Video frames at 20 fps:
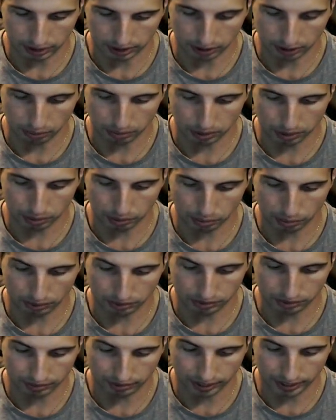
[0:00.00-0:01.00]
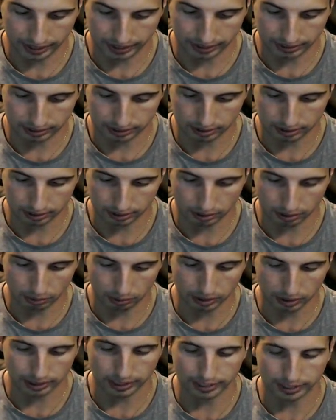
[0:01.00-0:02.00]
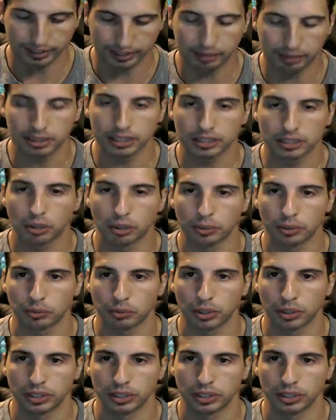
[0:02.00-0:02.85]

go with a Rough Divide? You know what? I, I'm gonna go with one.